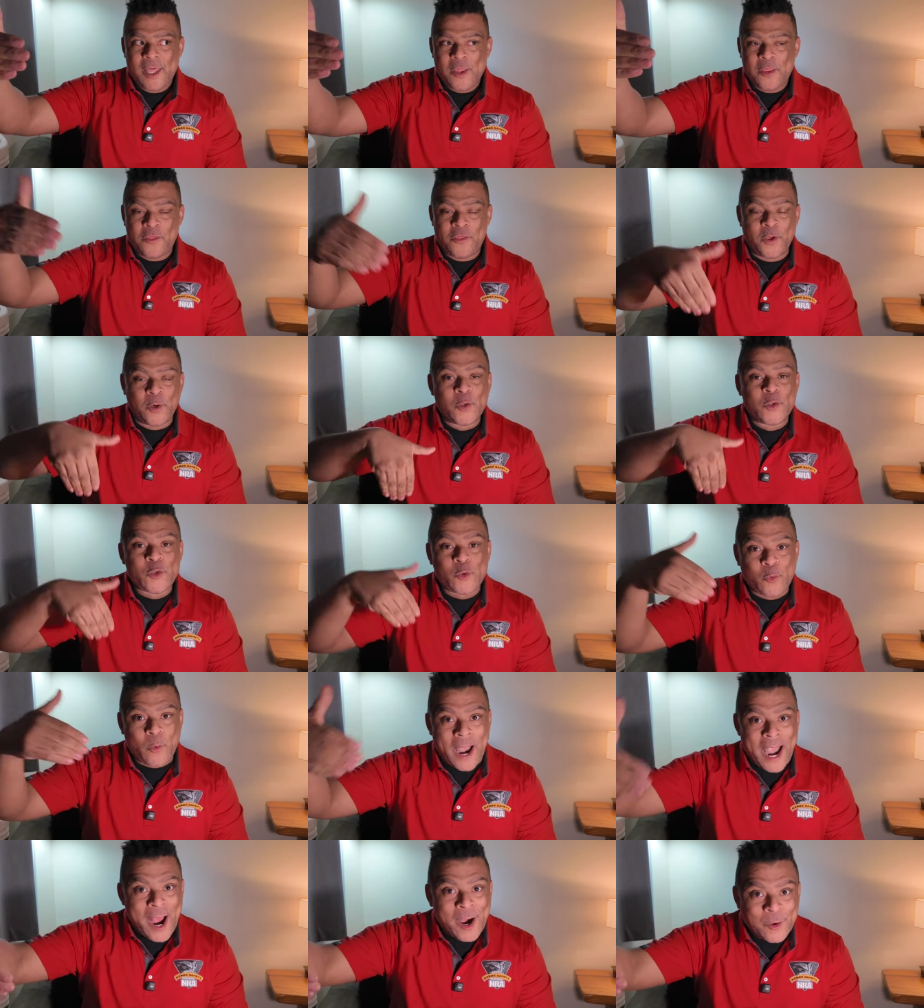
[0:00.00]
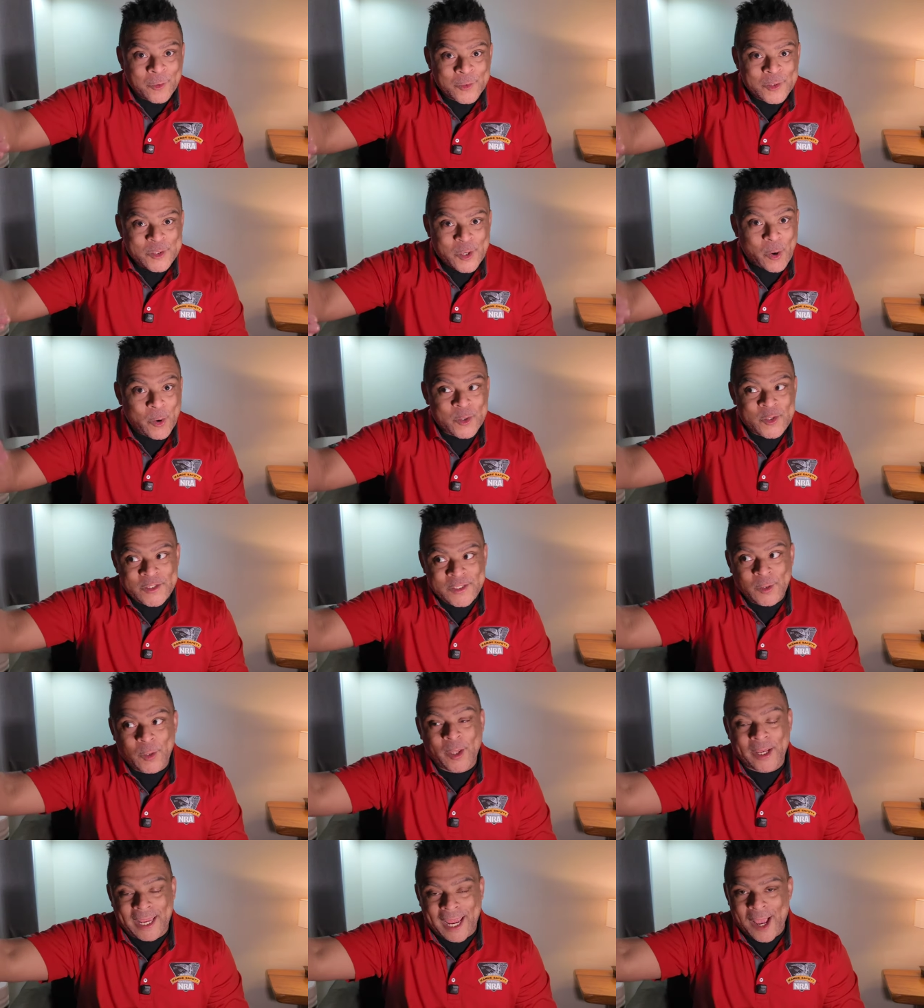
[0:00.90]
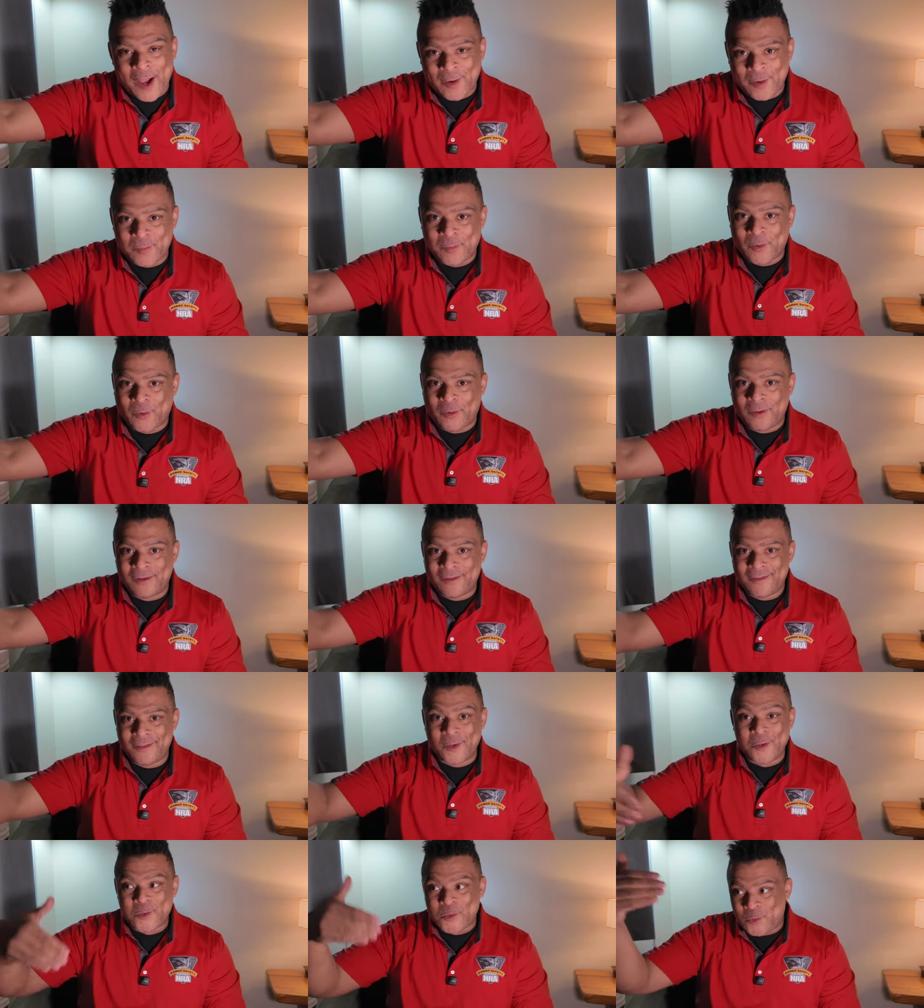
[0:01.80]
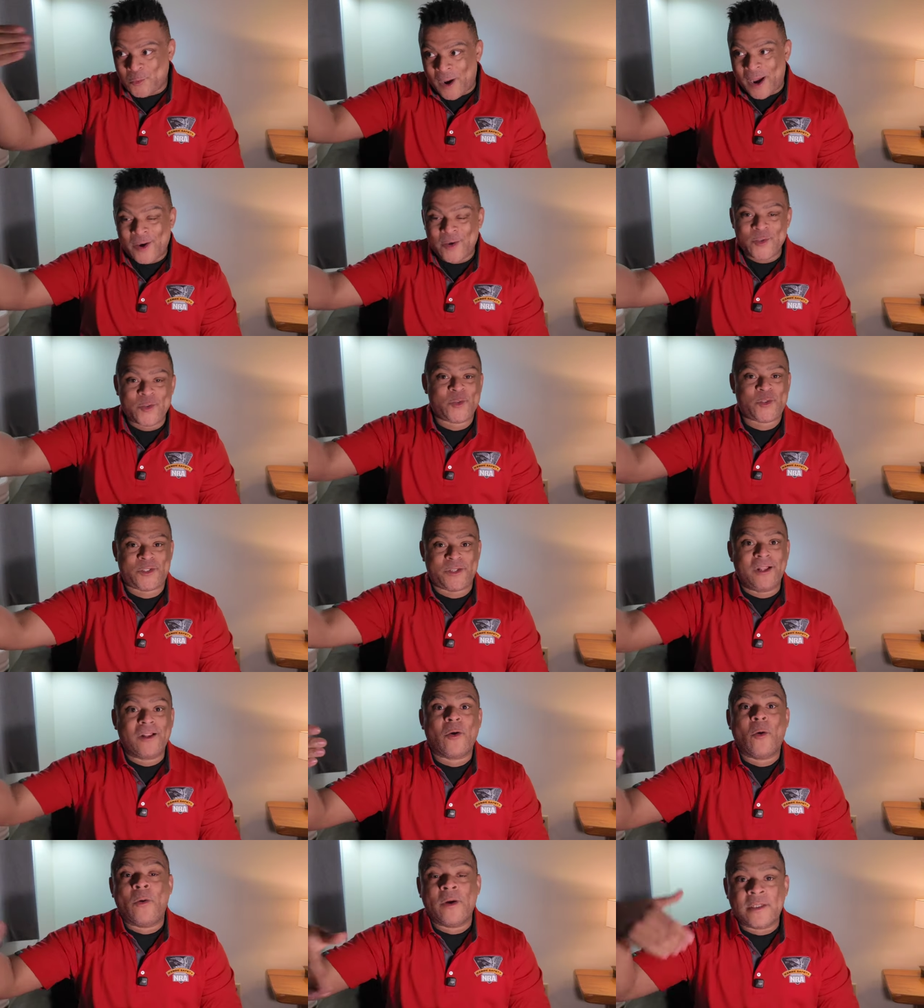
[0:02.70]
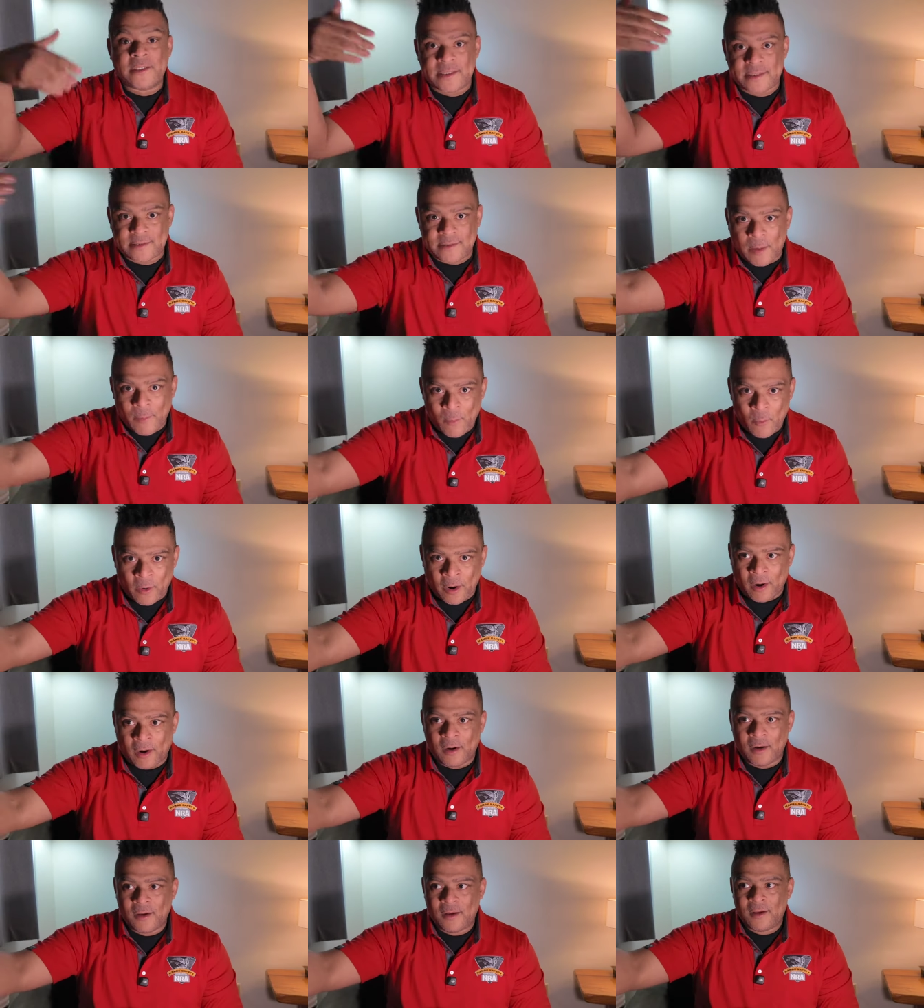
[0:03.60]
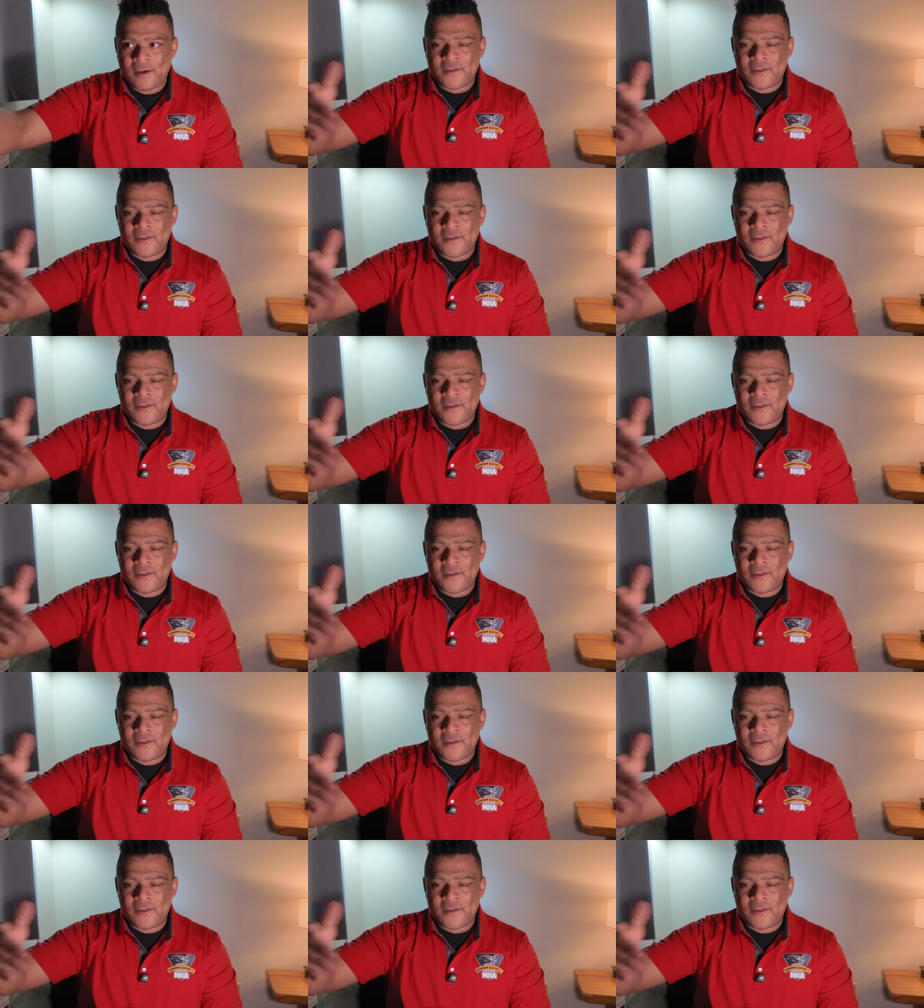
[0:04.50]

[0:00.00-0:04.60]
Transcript: those rounds are still accountable. Those rounds are still going somewhere.